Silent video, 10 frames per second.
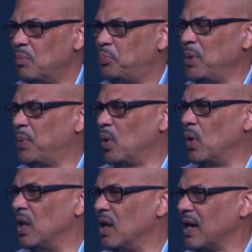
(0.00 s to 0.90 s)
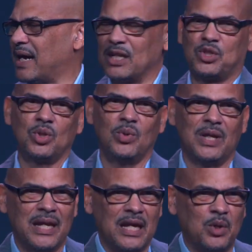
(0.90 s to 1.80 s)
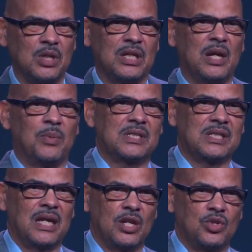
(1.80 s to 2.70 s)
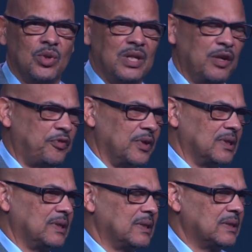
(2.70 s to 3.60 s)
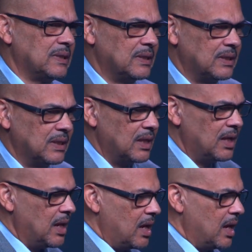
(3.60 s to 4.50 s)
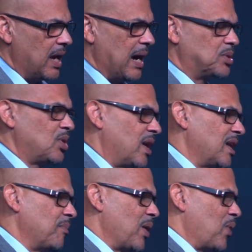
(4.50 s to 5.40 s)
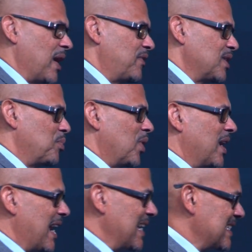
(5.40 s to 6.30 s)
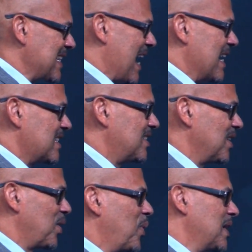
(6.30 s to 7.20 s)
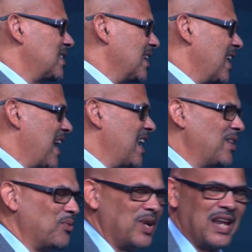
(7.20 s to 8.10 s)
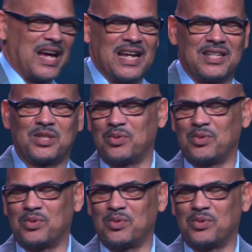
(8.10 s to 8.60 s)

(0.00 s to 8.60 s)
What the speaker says: People will look at you and they will say that you are different. I was talking to my wife this morning and I just asked her a question and I didn't realize